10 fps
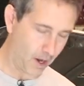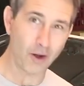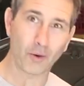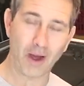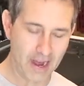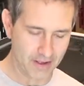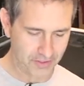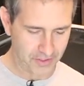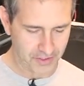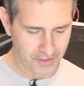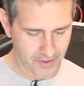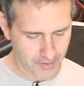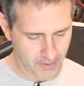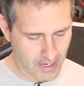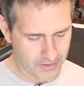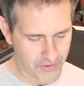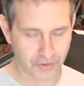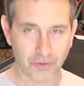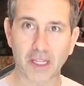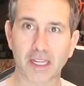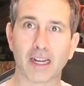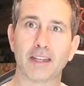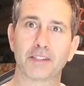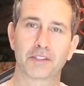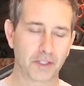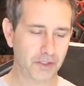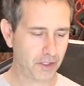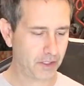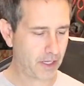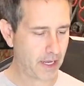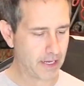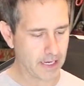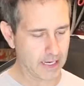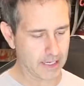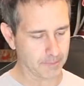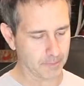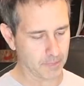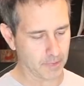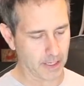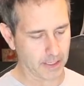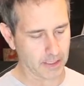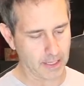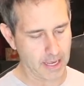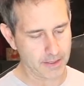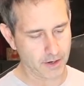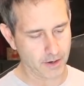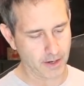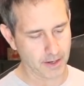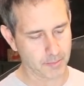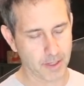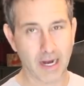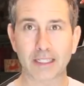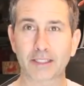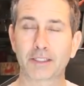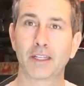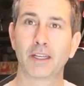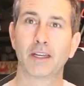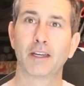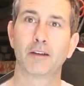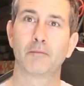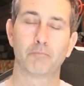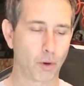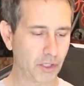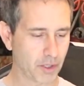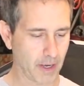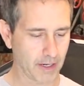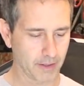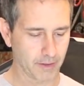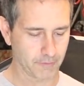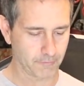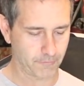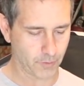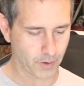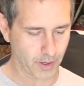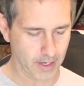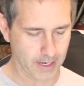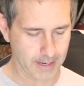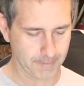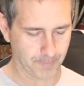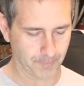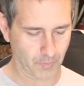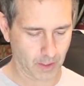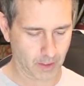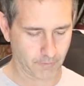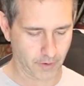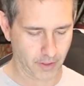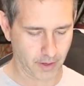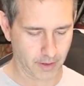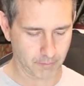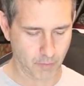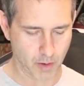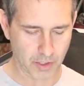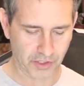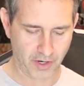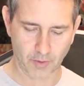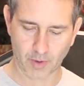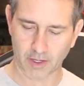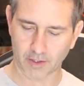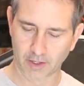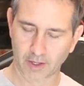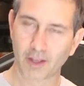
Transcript: Oh wow, this is yeah, this is really nice. So this is a um, like a leather embossed Porsche button for um, for the Momo steering wheel.